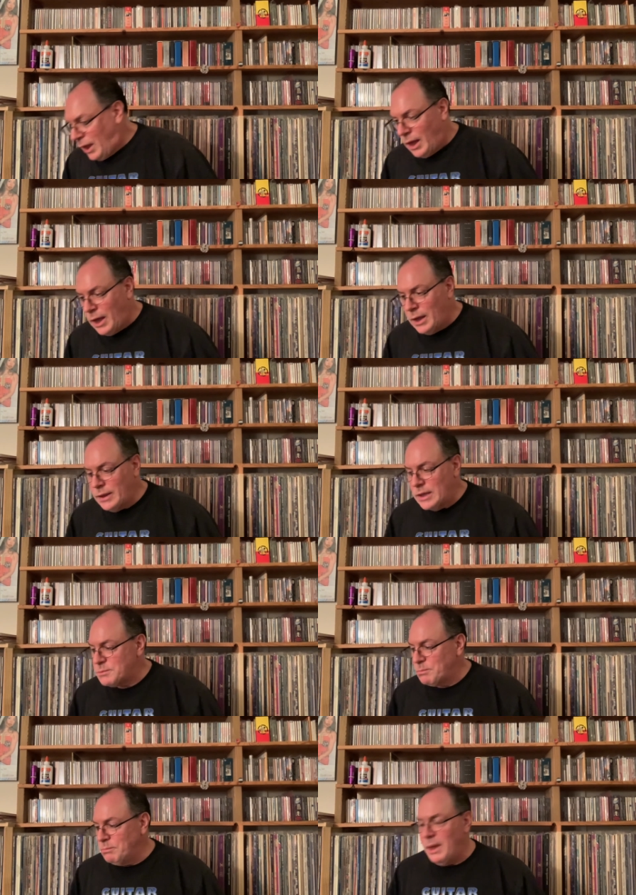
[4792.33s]
And that's
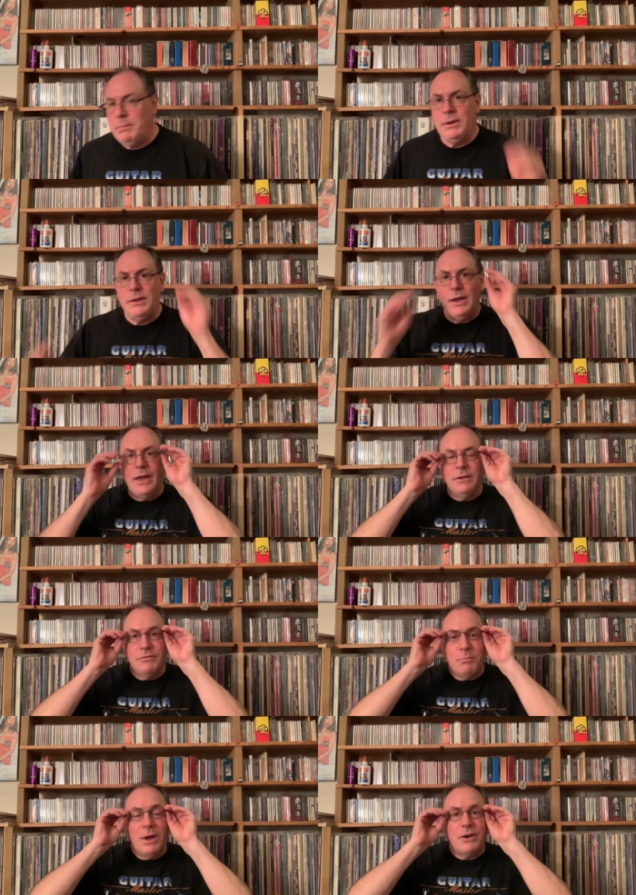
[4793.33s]
maybe the end
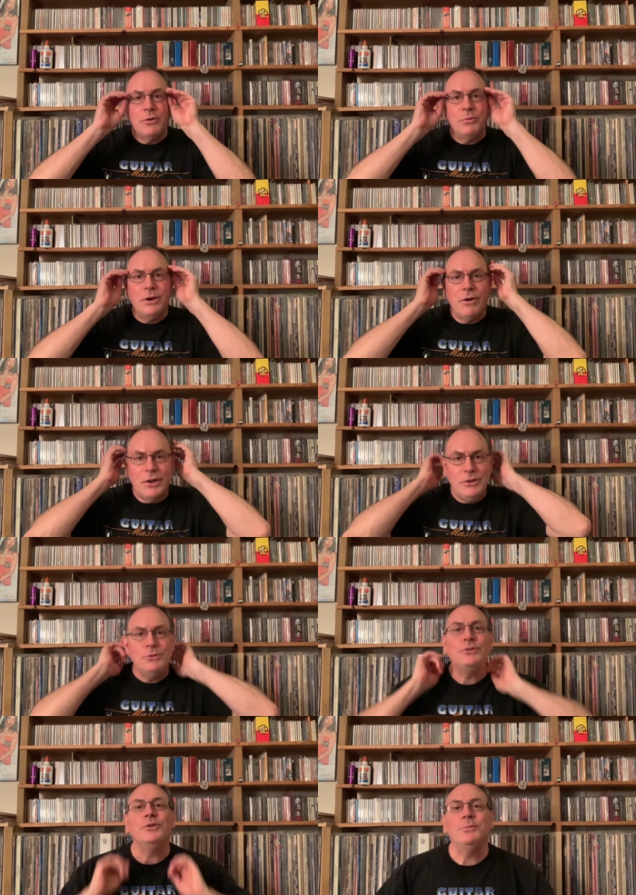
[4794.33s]
of my career on
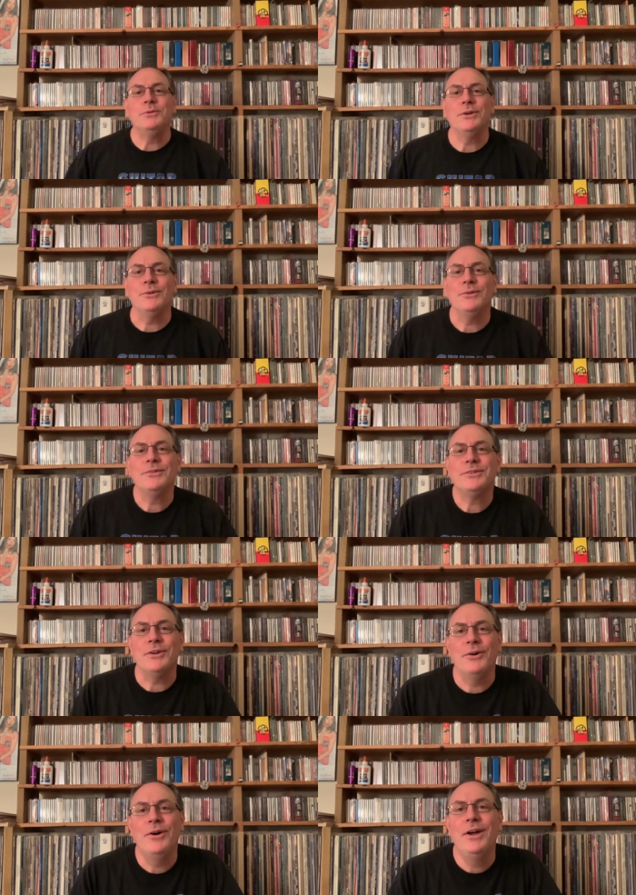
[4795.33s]
YouTube too.
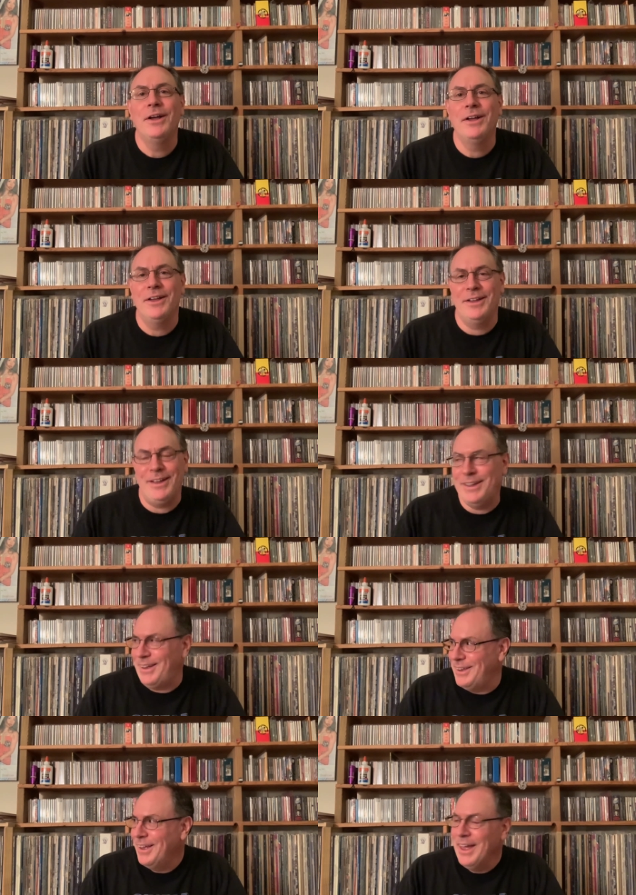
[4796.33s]
So
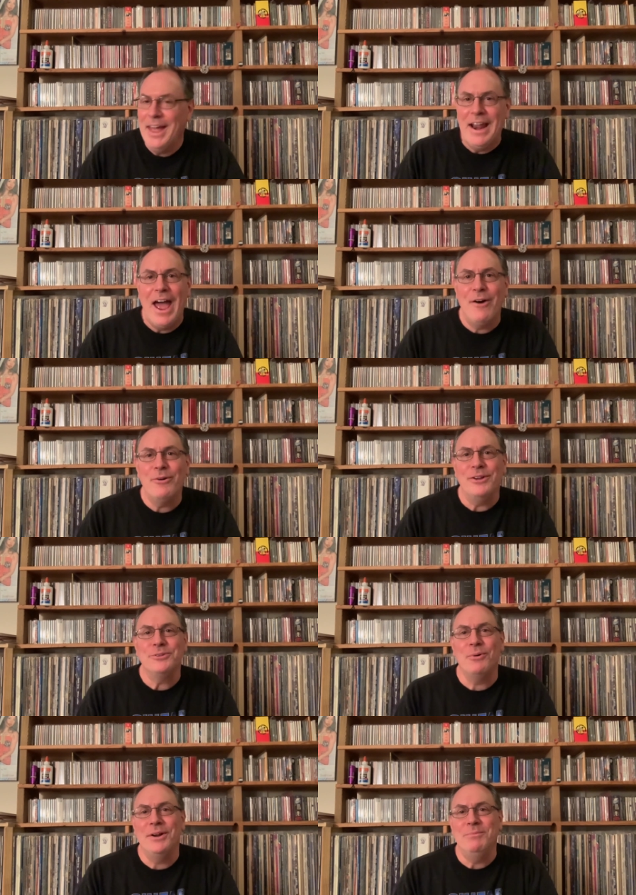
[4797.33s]
an hour and
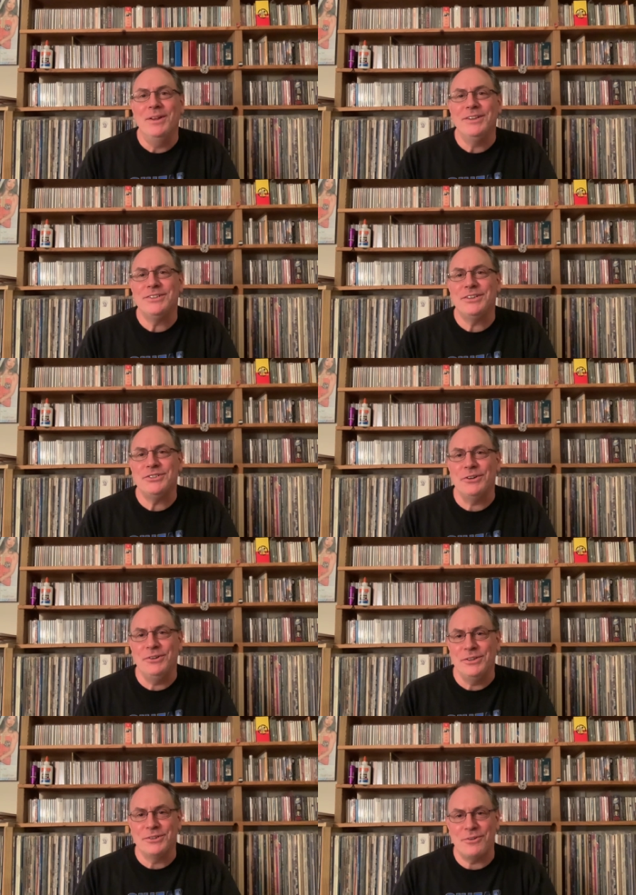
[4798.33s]
20 minutes to show you
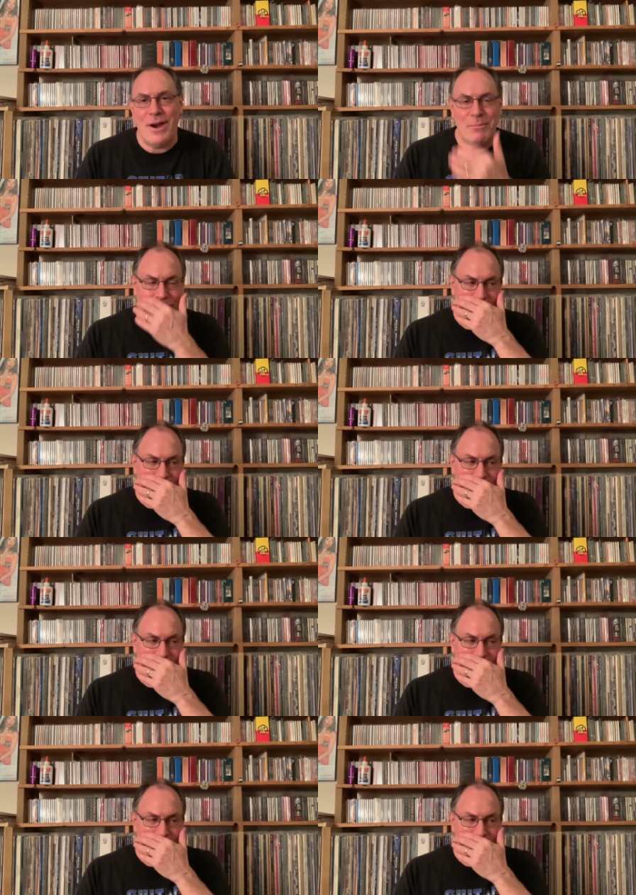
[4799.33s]
this crap.